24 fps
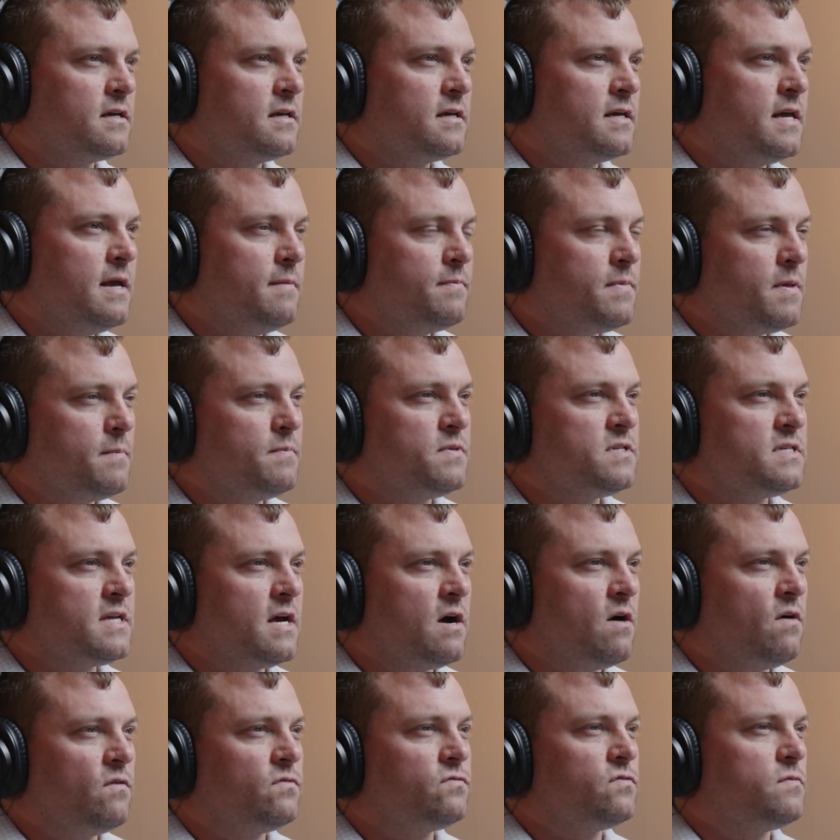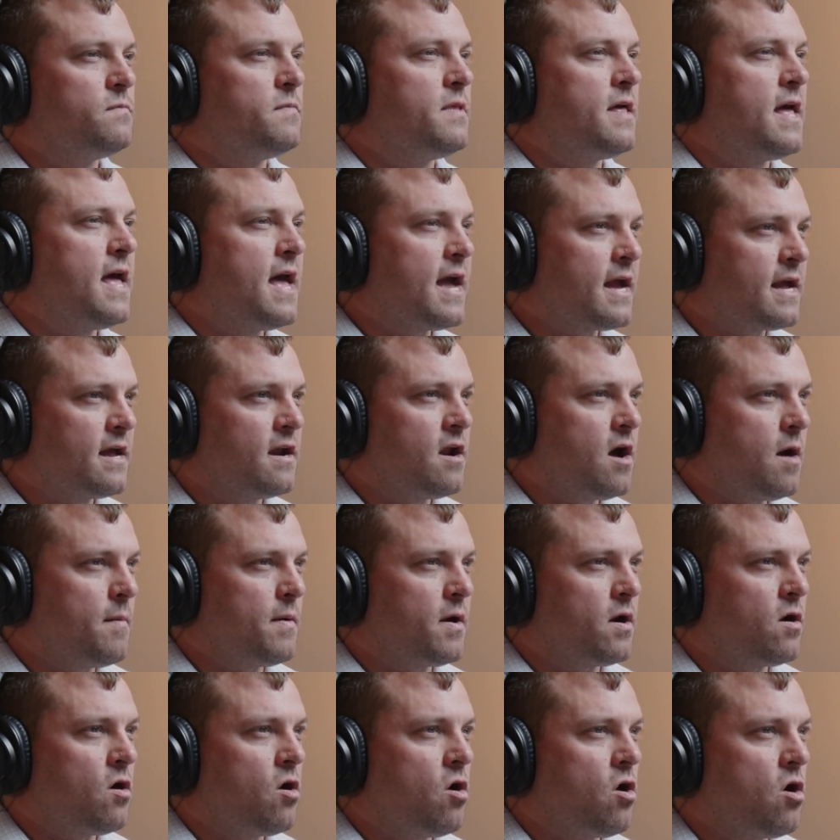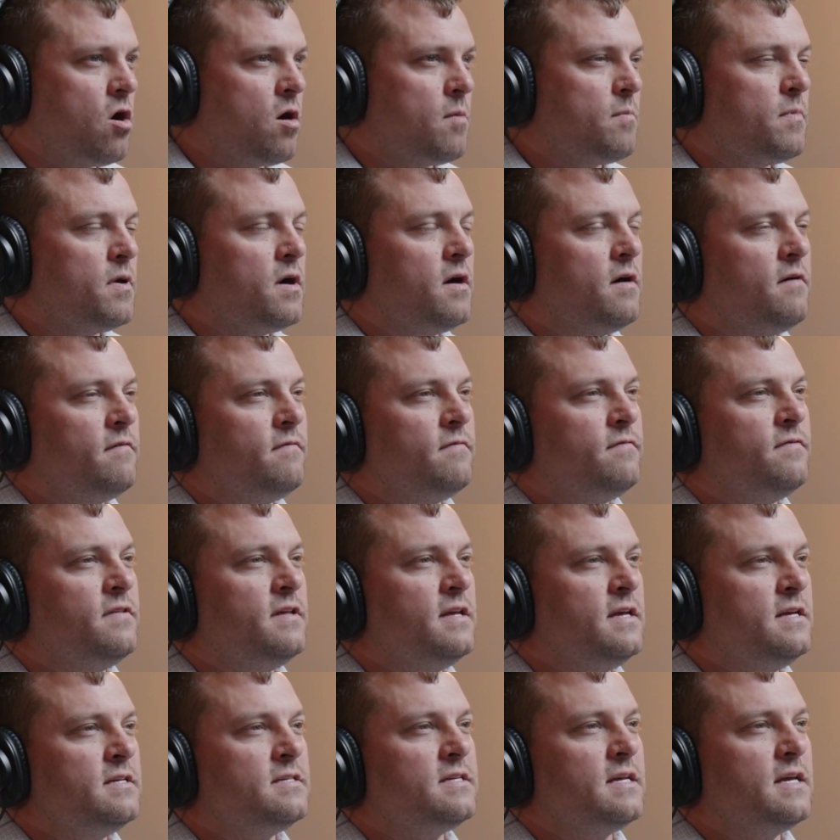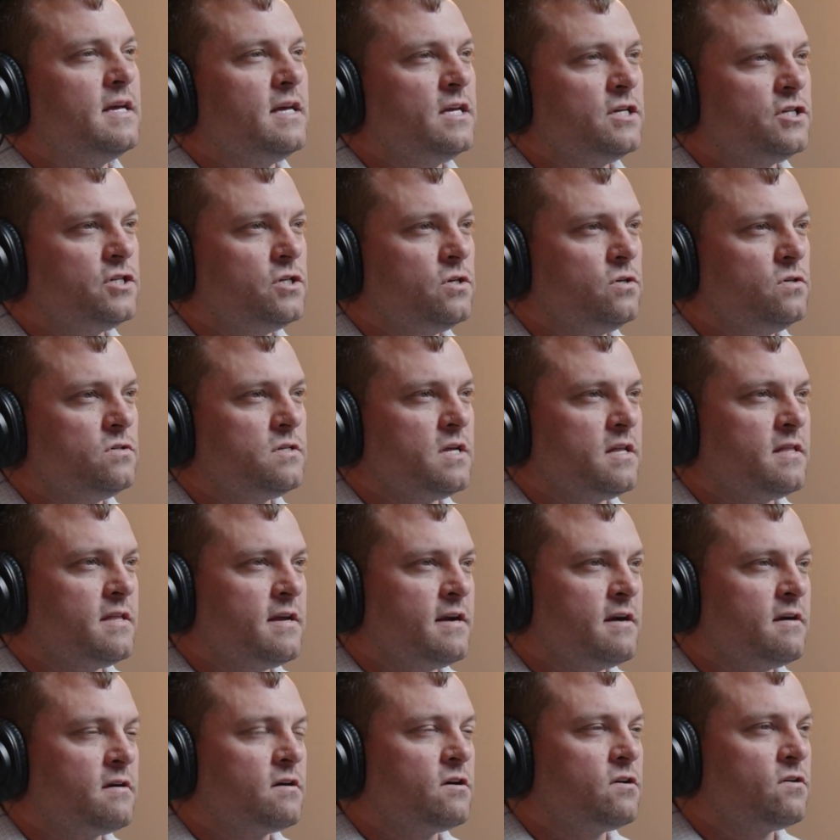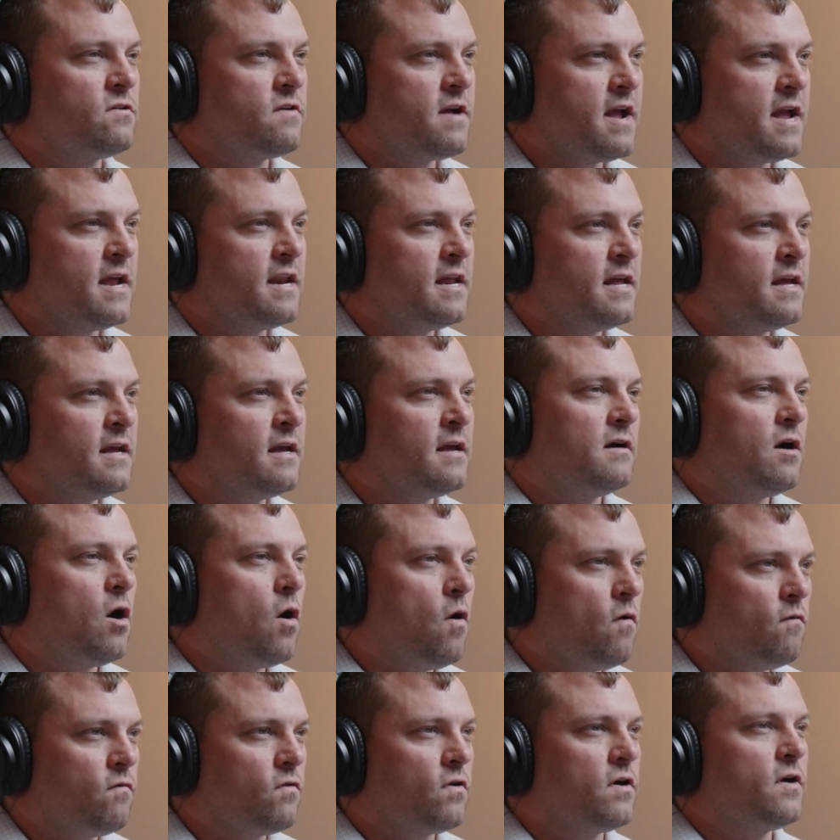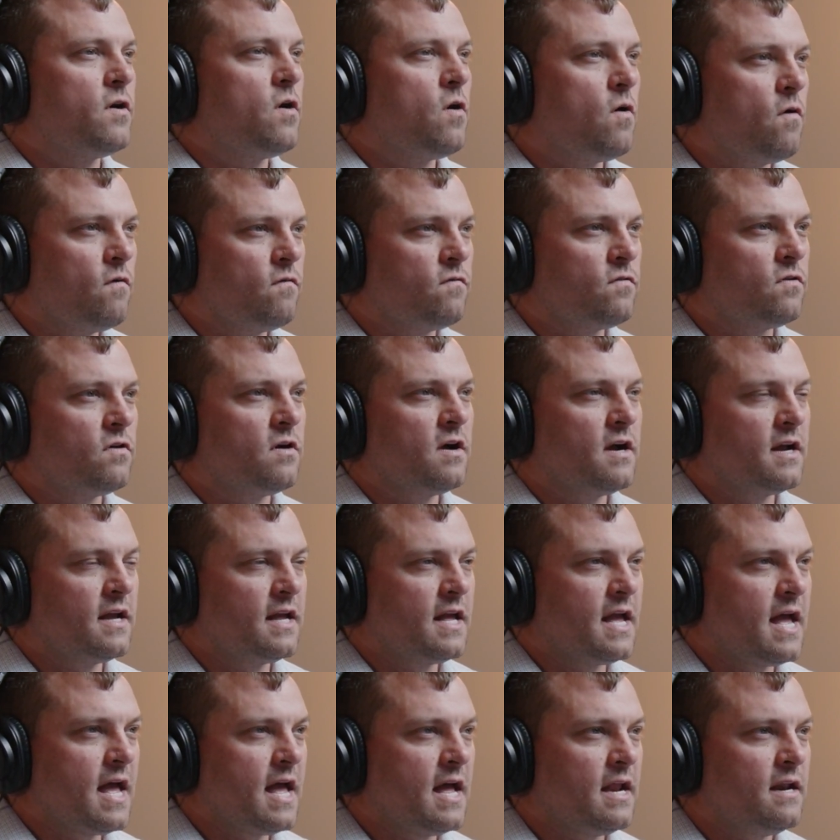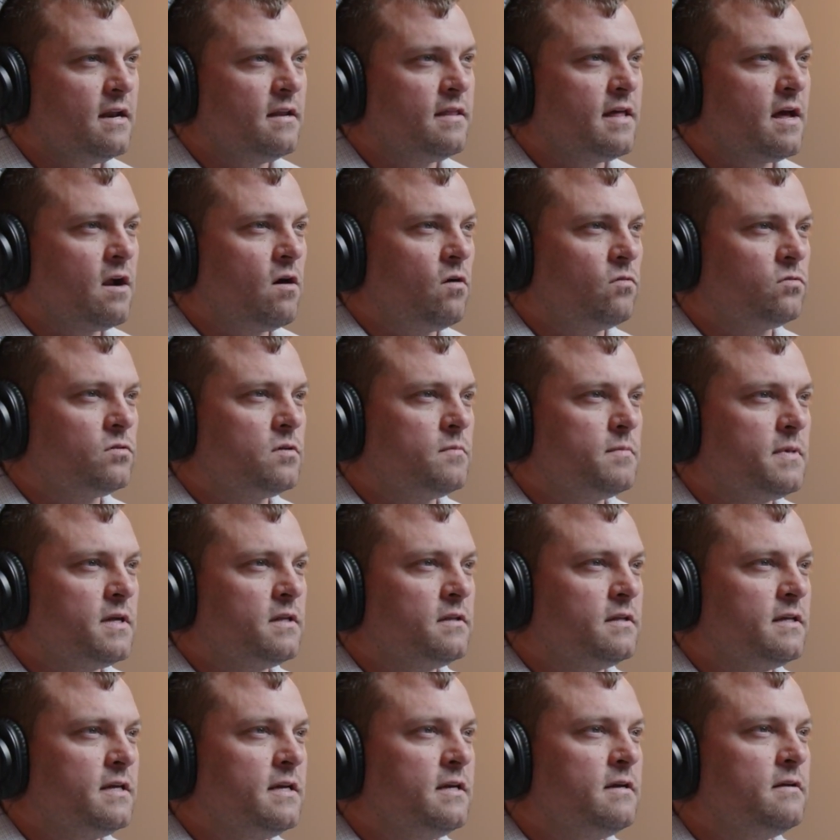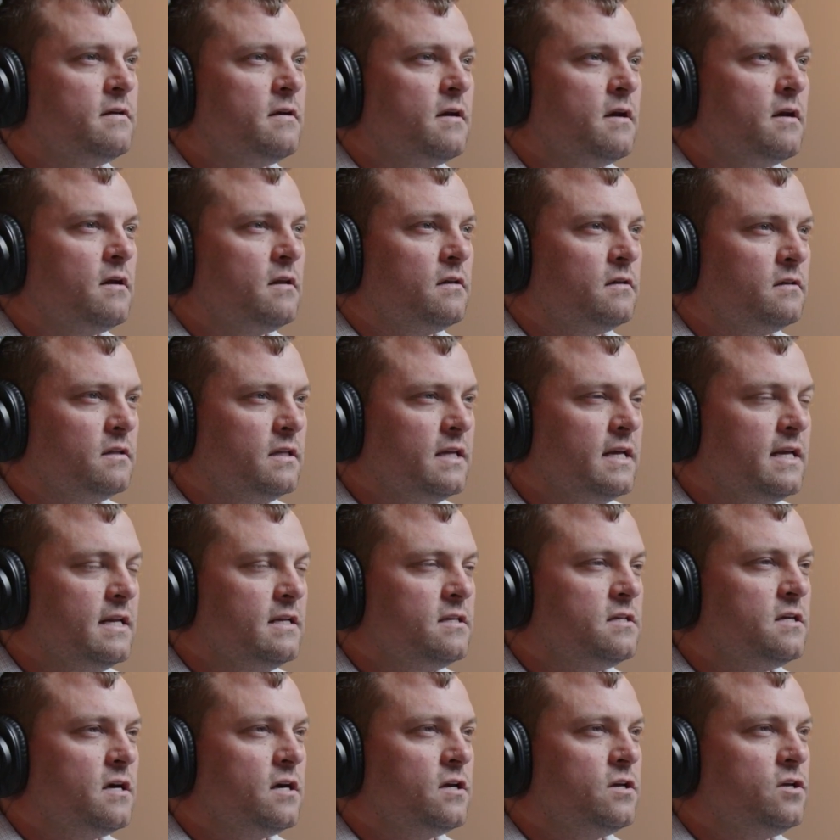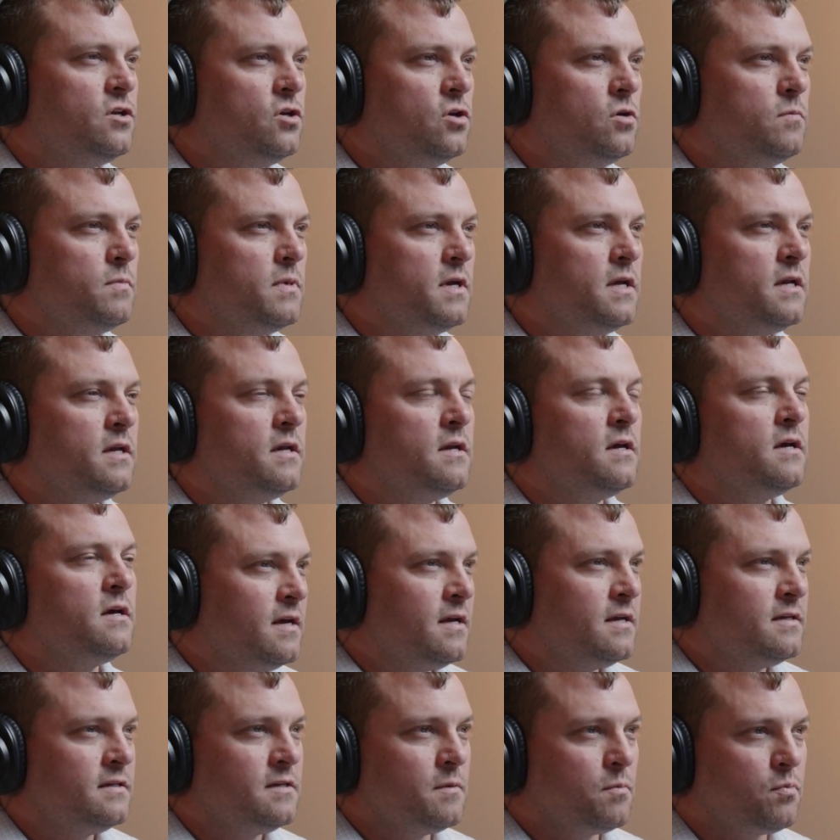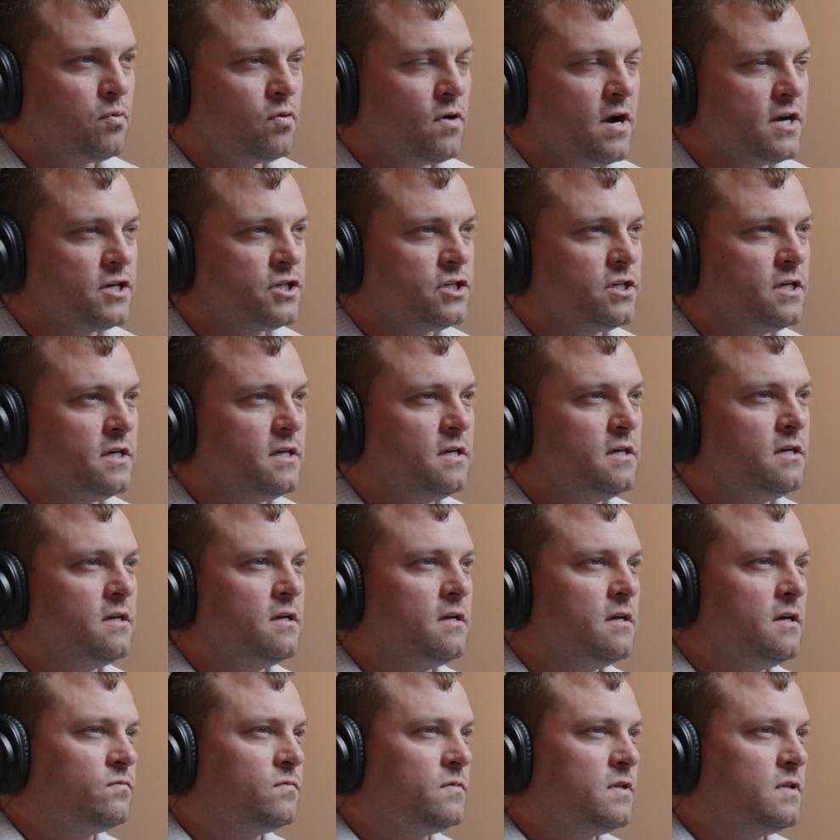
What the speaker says: keep themselves from the economic harm of these issues that they're creating over and over again that ultimately lead to human depression,